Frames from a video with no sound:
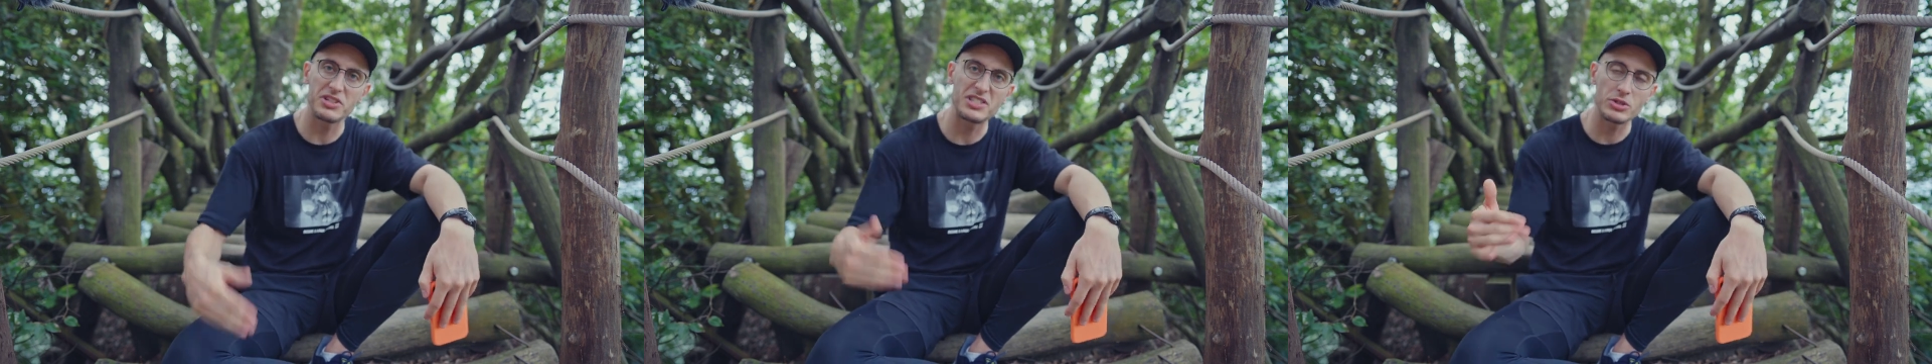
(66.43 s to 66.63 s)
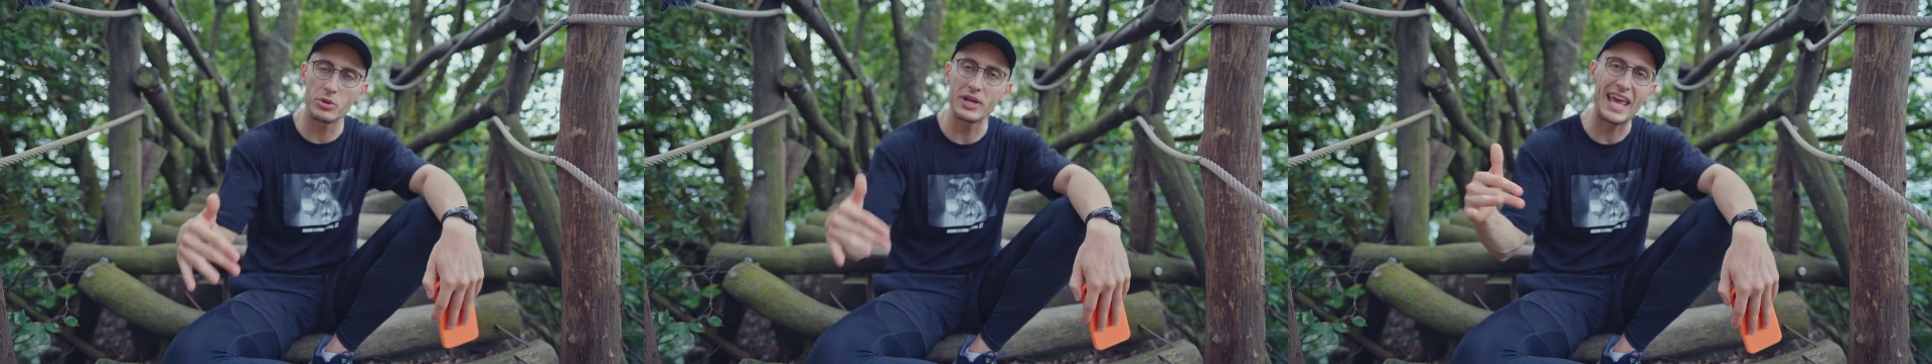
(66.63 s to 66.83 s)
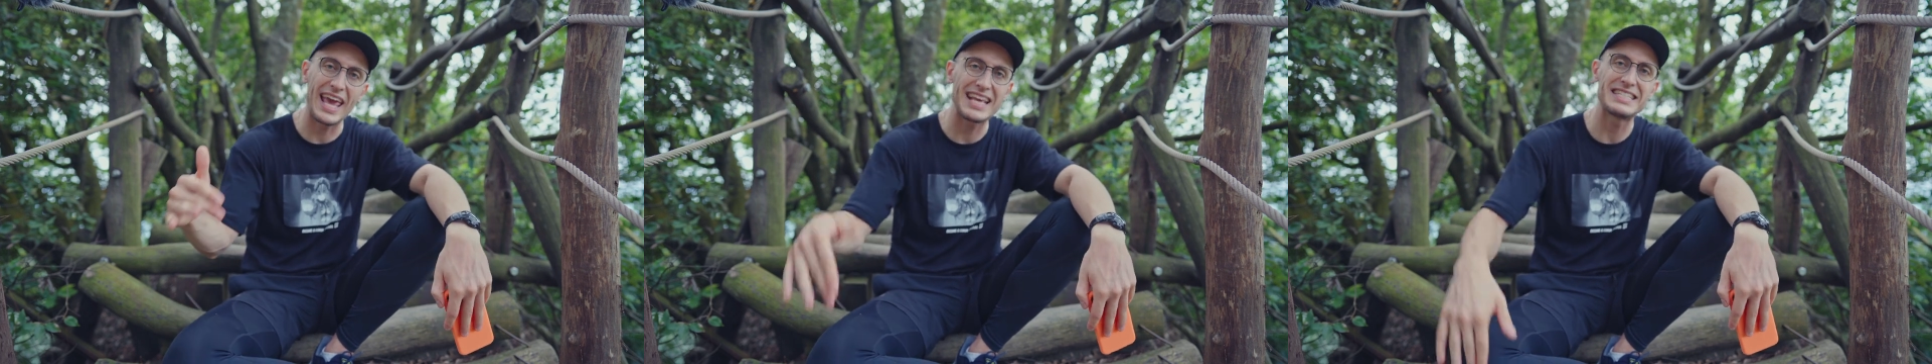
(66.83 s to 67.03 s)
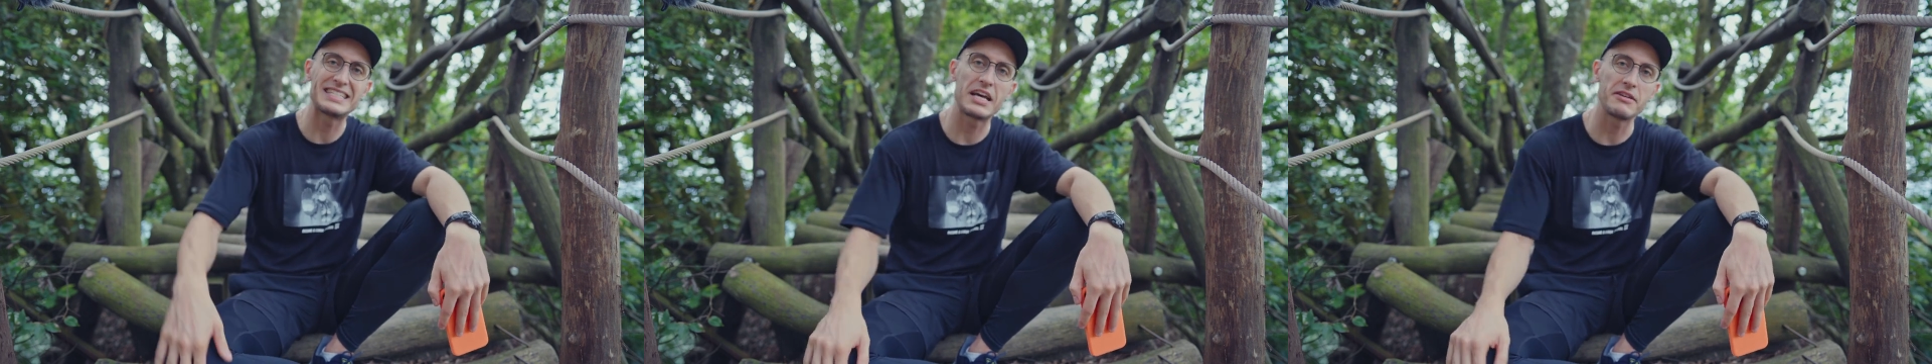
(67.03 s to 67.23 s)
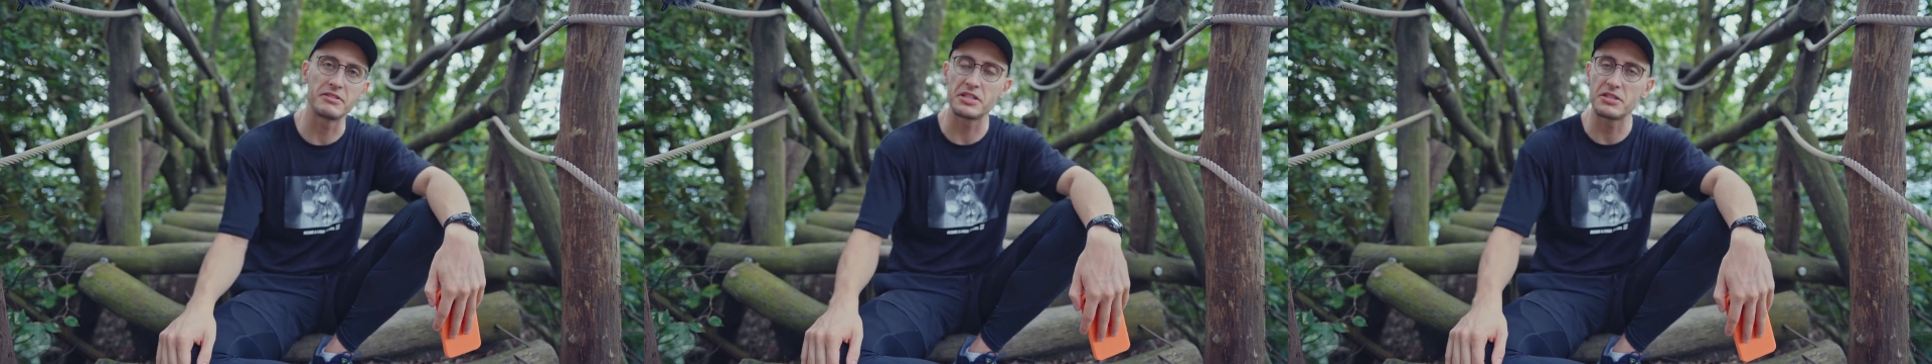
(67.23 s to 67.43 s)
Sony
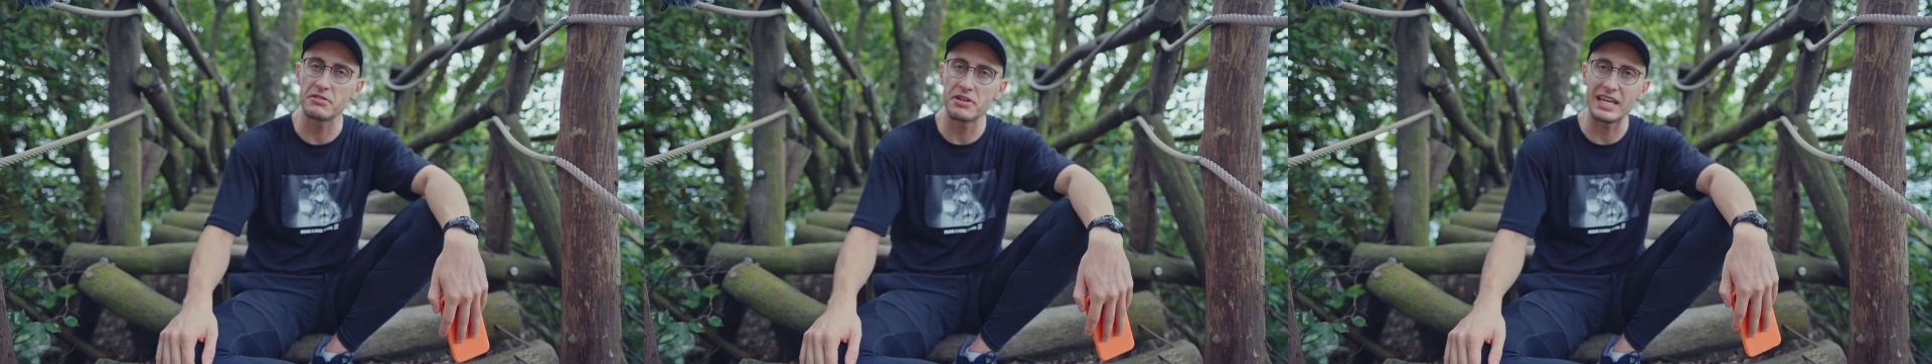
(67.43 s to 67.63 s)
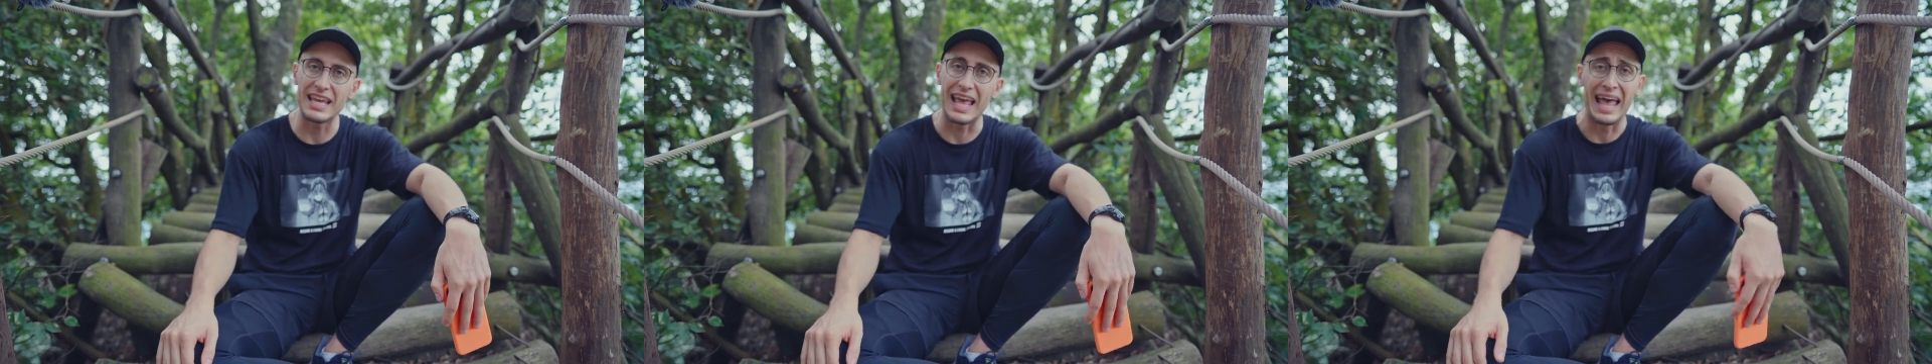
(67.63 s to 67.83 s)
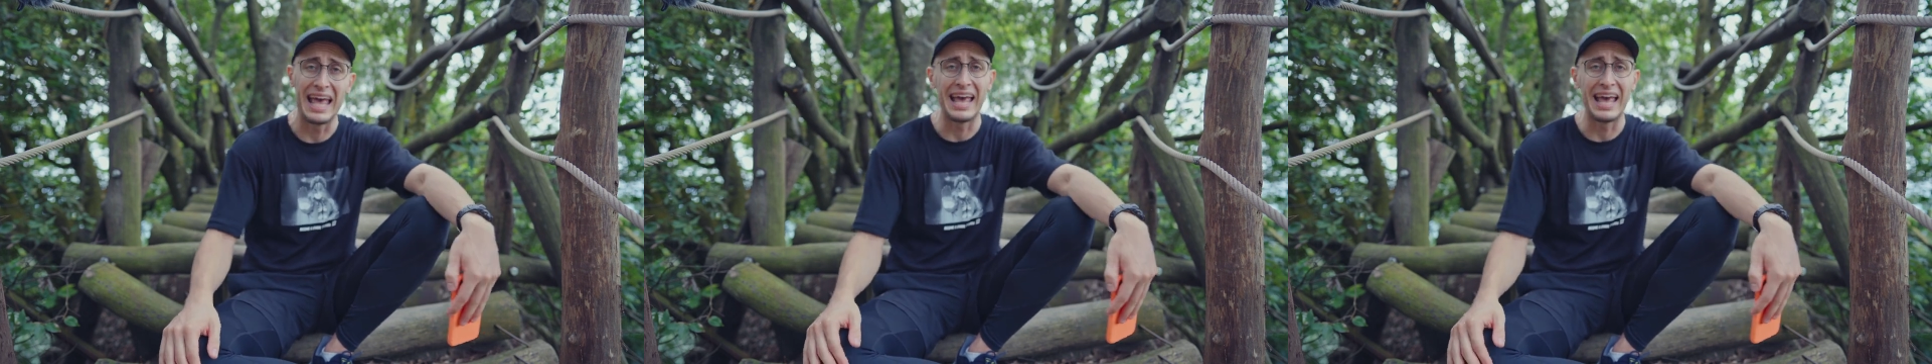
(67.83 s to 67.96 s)
a7 III,